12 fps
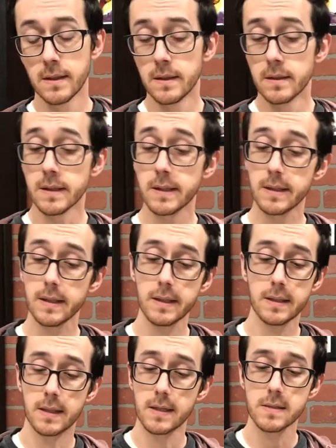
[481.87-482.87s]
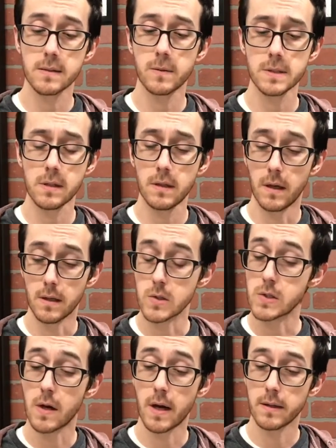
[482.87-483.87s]
"I guess it was a long
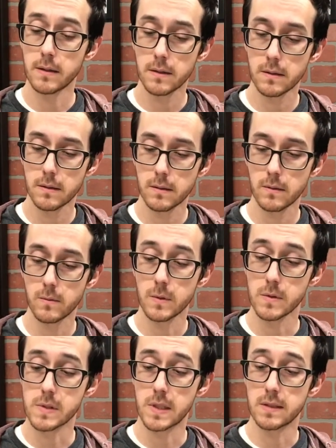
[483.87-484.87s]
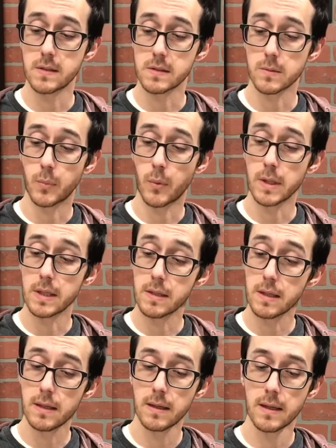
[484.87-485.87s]
shot," Will said
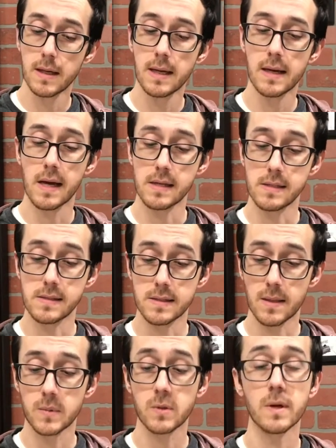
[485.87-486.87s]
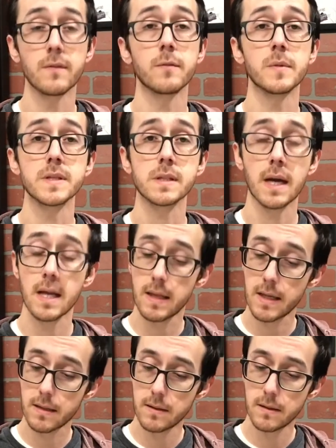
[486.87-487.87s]
disappointedly as he stepped away from the
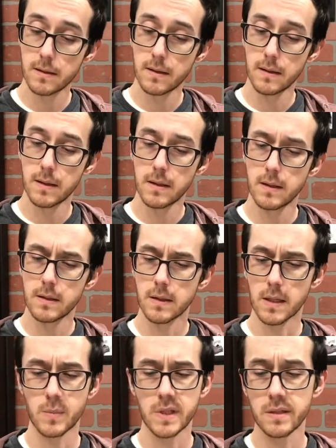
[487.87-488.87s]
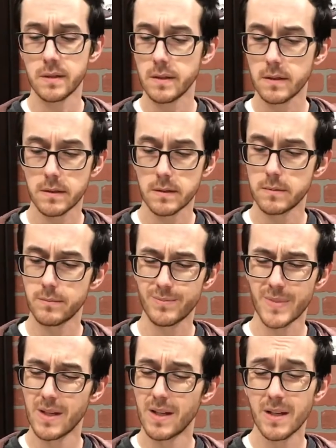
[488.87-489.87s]
skylight. "I mean,
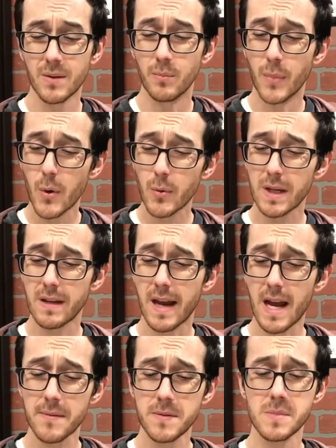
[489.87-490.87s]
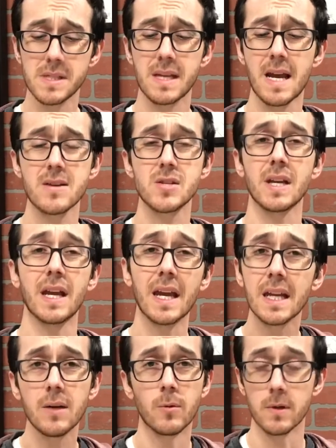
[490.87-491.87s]
Mo can have him stashed
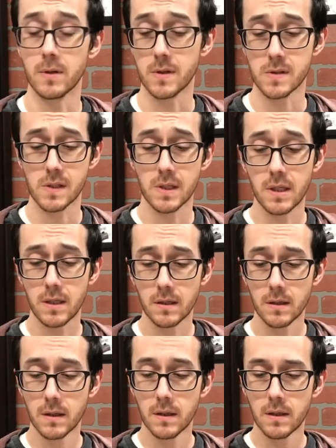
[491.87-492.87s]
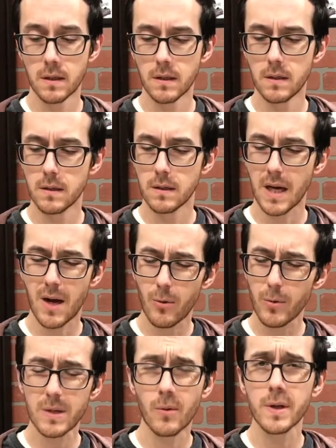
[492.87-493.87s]
anywhere in the city. How are we
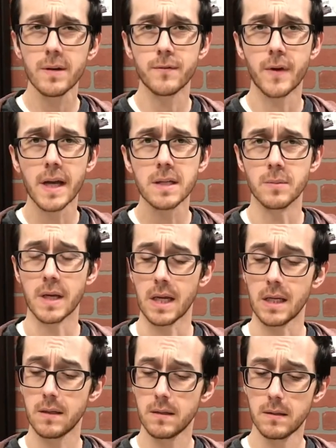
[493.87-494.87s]
going to find him, Hank?"